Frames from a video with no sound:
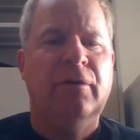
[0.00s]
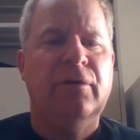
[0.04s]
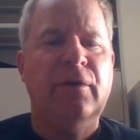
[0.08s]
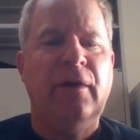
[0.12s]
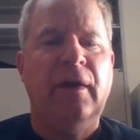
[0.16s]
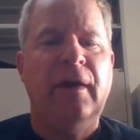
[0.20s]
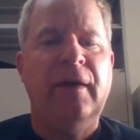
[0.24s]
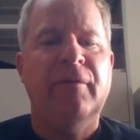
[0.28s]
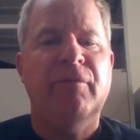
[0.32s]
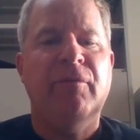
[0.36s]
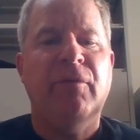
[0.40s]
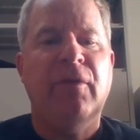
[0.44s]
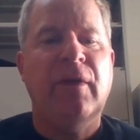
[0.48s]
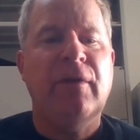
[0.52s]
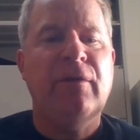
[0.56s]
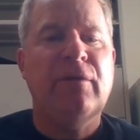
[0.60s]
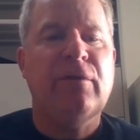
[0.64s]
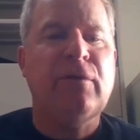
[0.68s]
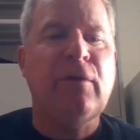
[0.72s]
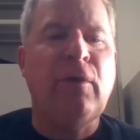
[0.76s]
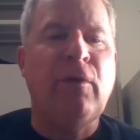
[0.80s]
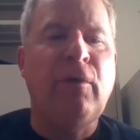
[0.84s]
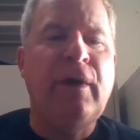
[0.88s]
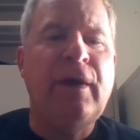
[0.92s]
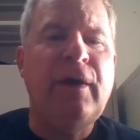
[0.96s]
let's see.
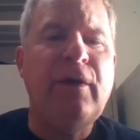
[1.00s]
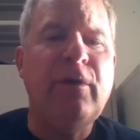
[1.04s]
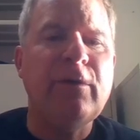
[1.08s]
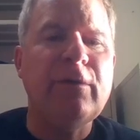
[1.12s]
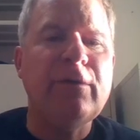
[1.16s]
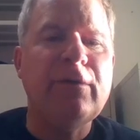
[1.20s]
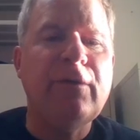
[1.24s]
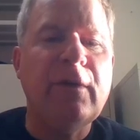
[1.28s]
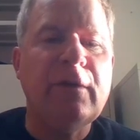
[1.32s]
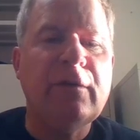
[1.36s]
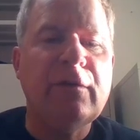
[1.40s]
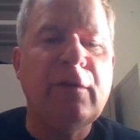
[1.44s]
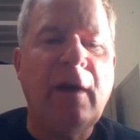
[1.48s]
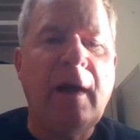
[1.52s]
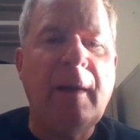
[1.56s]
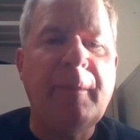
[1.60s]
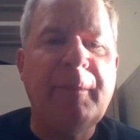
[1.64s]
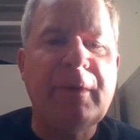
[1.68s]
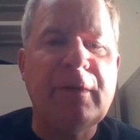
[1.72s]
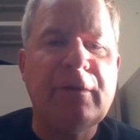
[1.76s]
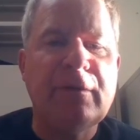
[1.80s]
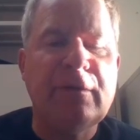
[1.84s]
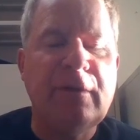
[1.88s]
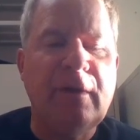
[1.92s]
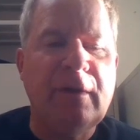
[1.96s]
So here's the
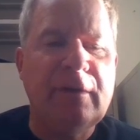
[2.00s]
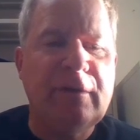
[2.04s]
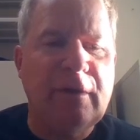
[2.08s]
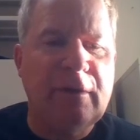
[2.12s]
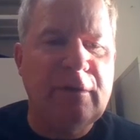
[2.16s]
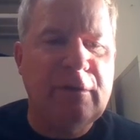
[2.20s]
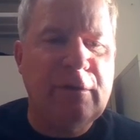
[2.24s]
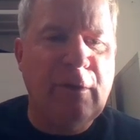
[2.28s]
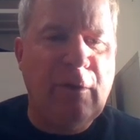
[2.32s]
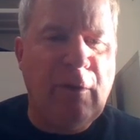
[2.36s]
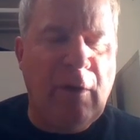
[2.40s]
topic sentence.